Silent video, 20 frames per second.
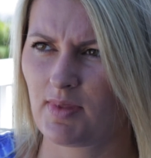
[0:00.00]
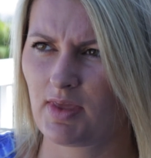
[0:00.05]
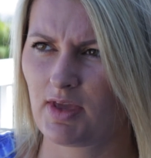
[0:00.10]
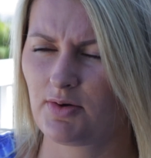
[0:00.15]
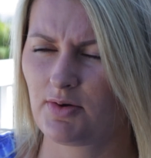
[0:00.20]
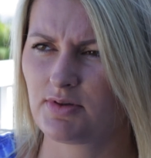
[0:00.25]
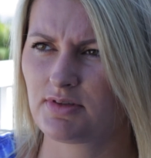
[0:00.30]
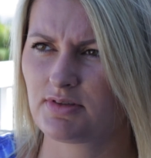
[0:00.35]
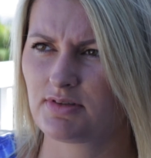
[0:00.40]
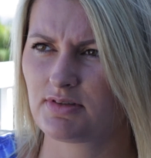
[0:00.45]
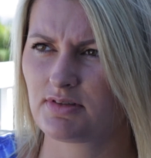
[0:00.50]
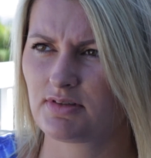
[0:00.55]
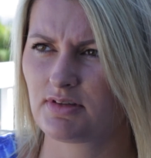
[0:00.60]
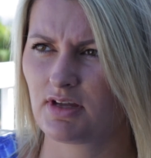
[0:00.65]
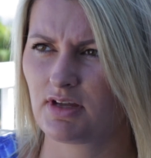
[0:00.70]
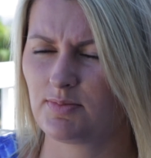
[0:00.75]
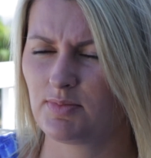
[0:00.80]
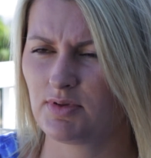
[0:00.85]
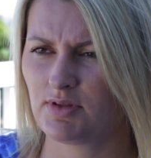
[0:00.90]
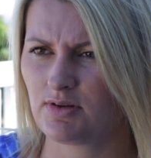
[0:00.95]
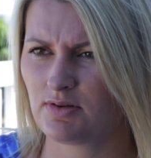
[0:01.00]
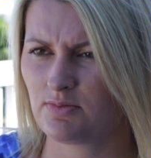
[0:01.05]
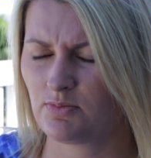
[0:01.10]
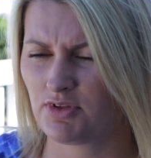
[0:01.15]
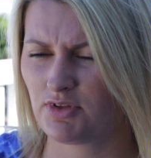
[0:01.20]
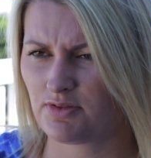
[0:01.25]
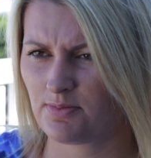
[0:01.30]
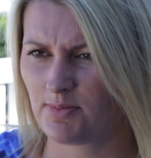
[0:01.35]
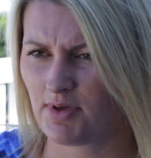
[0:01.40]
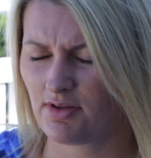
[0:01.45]
had been
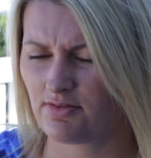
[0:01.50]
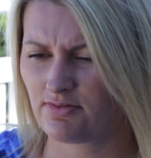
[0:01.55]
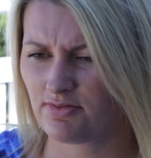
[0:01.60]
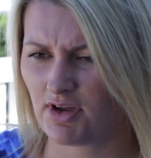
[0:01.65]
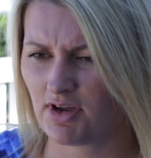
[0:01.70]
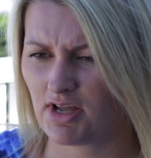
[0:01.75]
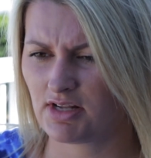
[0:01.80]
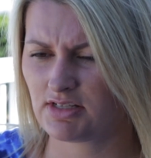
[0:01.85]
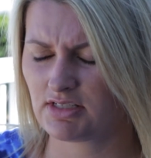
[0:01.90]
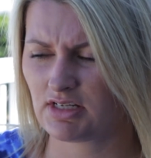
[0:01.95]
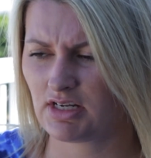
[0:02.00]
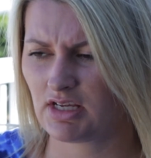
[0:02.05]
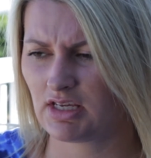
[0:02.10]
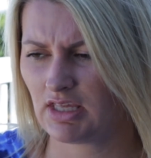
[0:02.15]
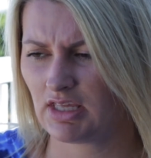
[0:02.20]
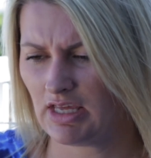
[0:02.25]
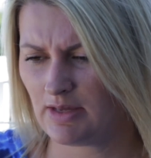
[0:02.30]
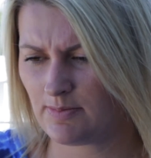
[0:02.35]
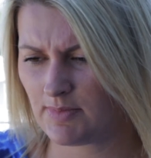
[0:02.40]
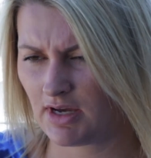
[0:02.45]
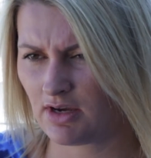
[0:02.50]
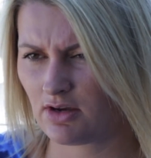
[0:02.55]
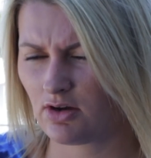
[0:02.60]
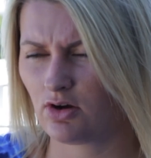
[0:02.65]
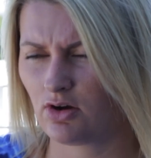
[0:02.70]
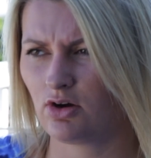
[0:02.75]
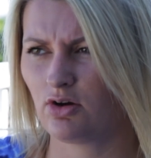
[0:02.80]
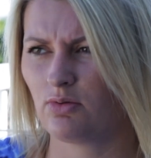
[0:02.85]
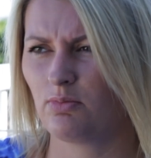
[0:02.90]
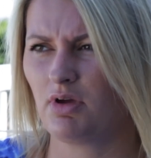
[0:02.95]
with my friend, and I came back
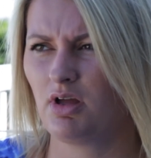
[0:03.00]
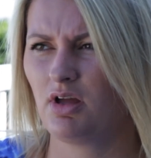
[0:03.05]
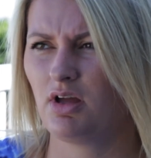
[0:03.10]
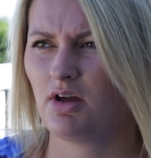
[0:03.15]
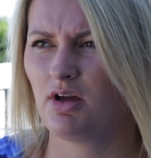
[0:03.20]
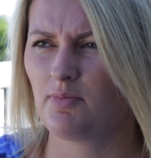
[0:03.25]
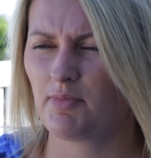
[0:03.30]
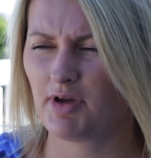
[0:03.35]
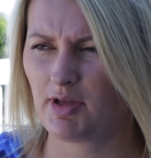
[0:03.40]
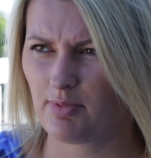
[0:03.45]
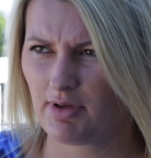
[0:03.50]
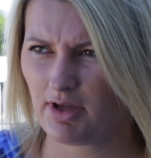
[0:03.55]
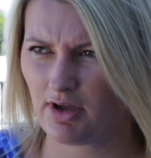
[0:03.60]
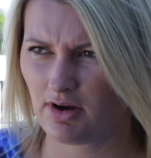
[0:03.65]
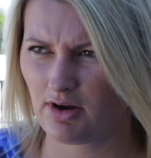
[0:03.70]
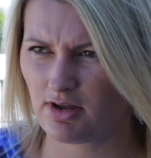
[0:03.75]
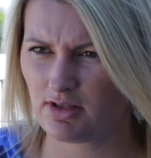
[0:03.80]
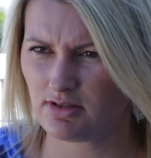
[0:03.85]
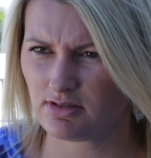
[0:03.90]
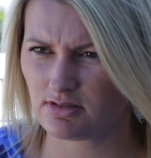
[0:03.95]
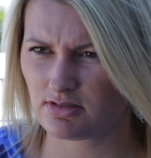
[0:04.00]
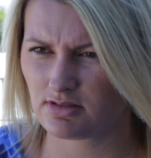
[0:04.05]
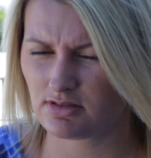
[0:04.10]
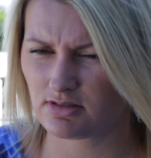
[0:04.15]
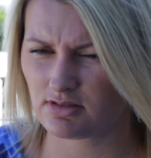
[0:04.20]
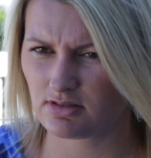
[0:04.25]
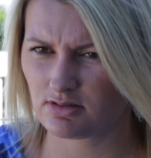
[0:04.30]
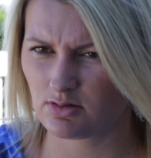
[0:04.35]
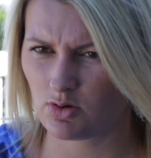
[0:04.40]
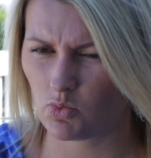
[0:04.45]
home. My
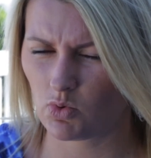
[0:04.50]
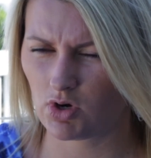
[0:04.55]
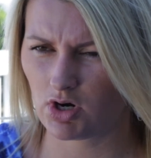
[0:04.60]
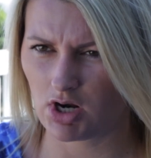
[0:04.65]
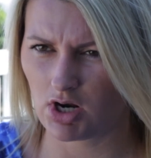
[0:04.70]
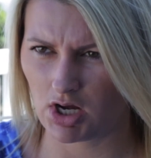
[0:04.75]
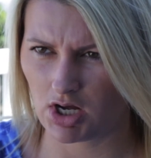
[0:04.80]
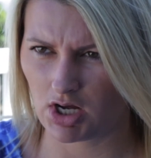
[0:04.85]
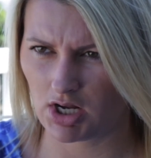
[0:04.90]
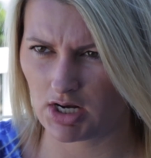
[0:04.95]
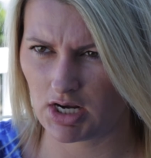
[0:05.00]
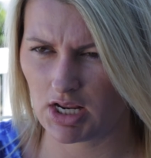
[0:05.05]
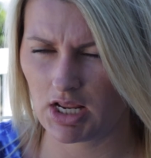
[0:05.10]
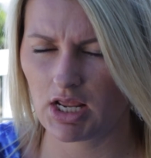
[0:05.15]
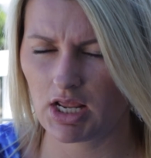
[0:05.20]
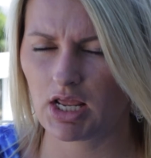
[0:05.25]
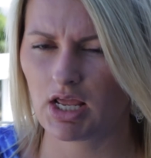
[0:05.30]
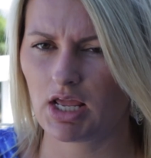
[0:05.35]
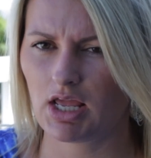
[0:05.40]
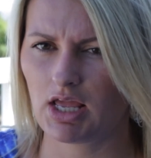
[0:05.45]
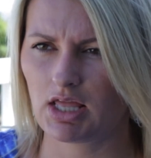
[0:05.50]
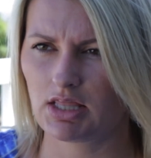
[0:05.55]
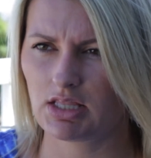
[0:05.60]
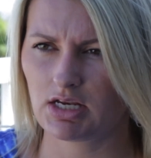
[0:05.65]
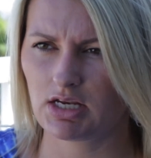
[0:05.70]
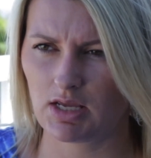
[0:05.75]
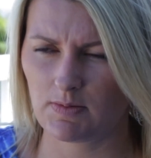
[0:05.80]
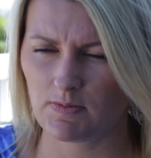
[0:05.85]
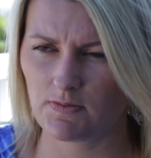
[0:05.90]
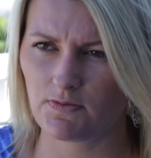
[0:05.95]
parents were gone, and
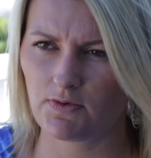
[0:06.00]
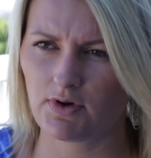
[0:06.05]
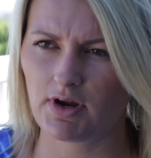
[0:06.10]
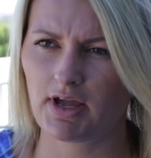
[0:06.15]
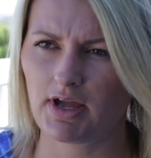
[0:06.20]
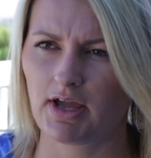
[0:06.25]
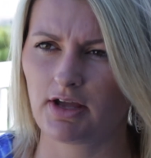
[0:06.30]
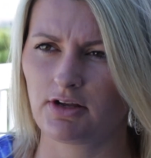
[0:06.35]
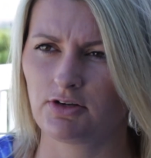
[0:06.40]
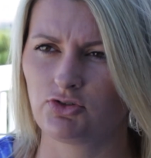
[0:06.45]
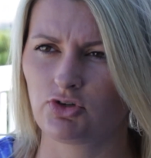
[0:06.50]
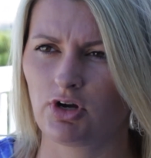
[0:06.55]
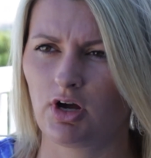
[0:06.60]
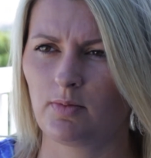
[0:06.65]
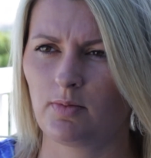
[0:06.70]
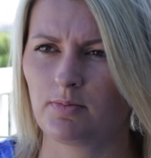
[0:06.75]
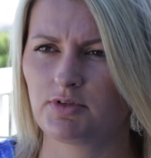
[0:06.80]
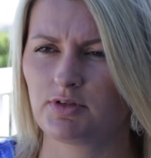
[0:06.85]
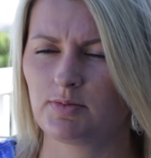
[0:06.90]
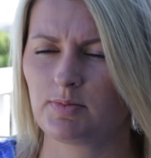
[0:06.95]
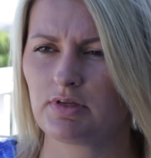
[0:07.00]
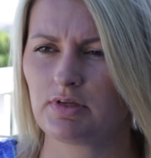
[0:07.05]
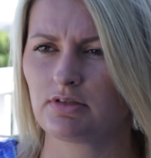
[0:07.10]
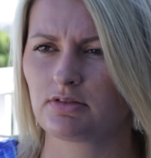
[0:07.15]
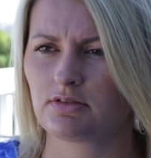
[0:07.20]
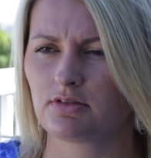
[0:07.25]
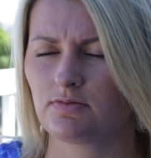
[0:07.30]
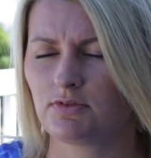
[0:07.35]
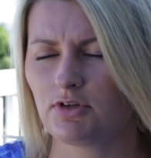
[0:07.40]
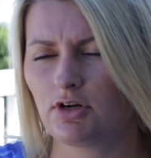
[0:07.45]
the night before I had dropped a
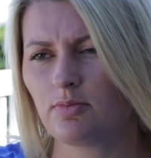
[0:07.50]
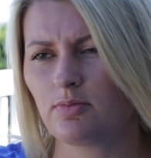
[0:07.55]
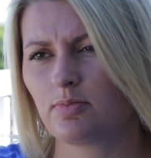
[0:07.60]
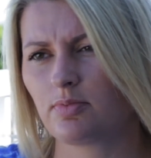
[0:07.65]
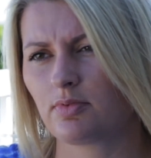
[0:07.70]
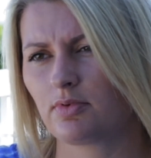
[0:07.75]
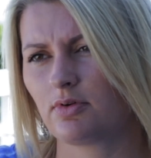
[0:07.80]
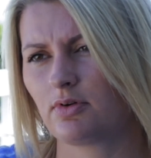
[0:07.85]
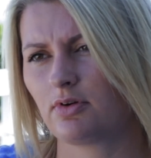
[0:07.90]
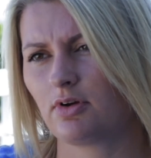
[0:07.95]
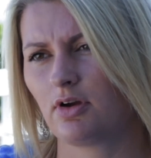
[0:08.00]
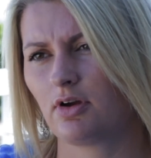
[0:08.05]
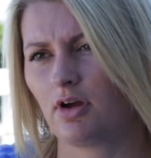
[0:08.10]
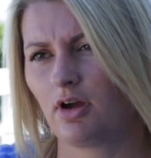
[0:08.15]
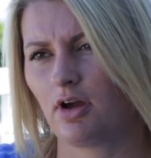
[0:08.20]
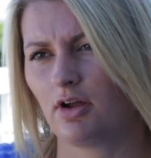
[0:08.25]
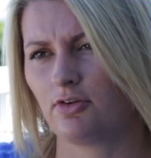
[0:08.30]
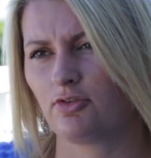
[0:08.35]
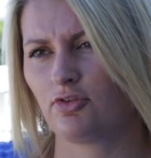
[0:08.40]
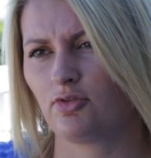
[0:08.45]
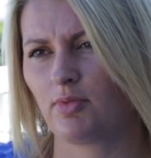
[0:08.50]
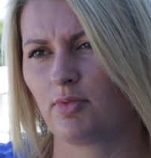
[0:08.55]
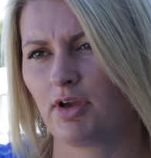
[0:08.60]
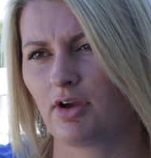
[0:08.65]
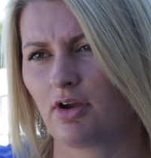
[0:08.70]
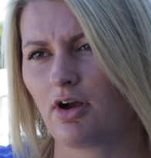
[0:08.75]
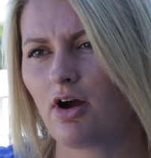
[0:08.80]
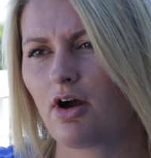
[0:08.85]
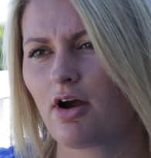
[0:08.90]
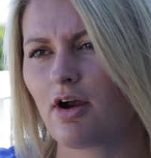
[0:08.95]
piece of dope under my
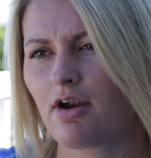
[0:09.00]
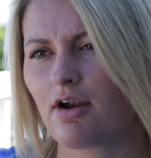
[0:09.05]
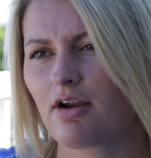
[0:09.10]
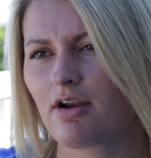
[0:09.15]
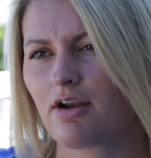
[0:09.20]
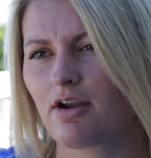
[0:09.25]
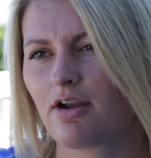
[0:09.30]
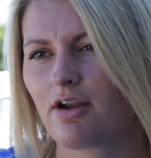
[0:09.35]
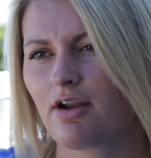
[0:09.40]
car.